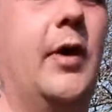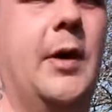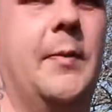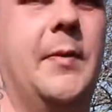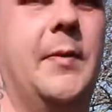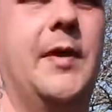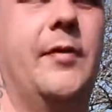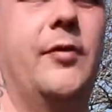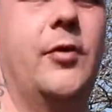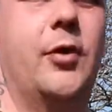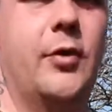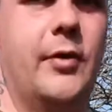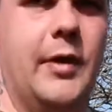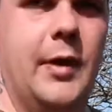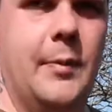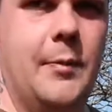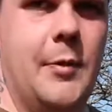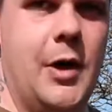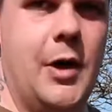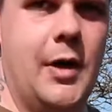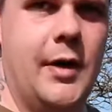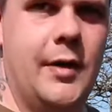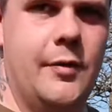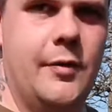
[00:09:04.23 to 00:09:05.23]
I mean, if you're in the
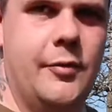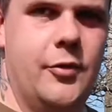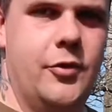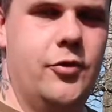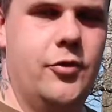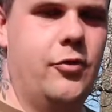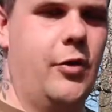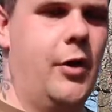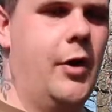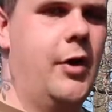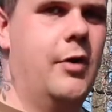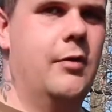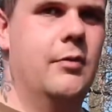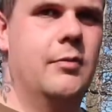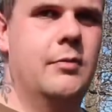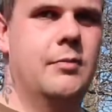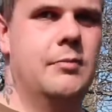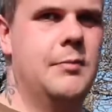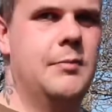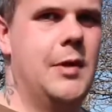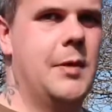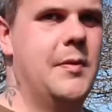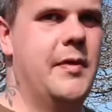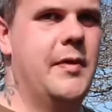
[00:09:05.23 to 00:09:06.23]
market for a drone,
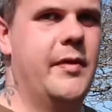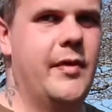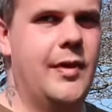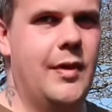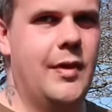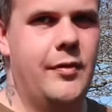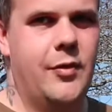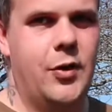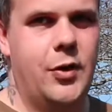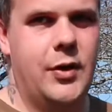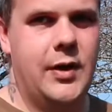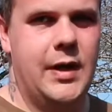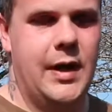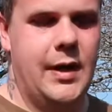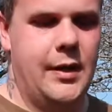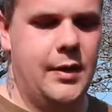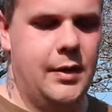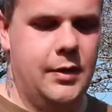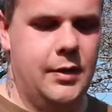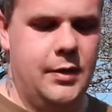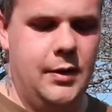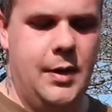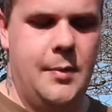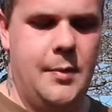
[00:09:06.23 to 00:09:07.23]
maybe see if you can get
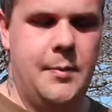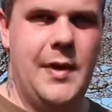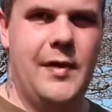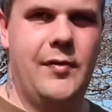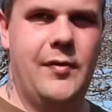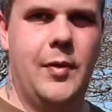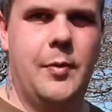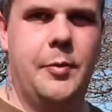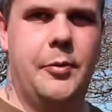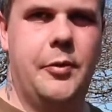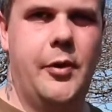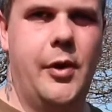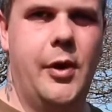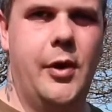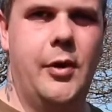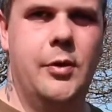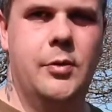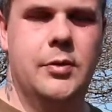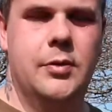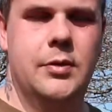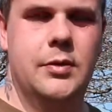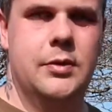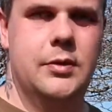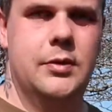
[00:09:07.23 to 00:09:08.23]
a Mavic Pro
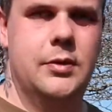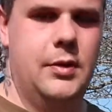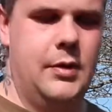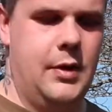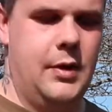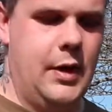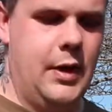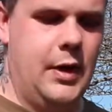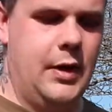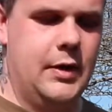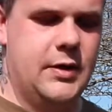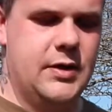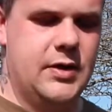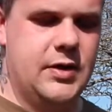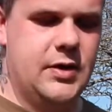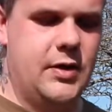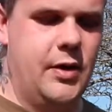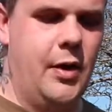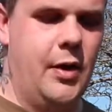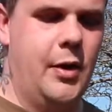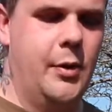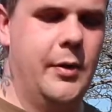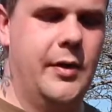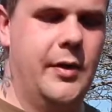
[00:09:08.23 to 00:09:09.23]
to
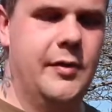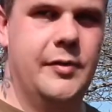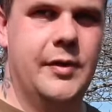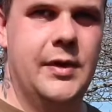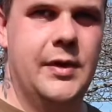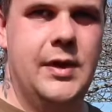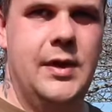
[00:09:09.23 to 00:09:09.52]
start with,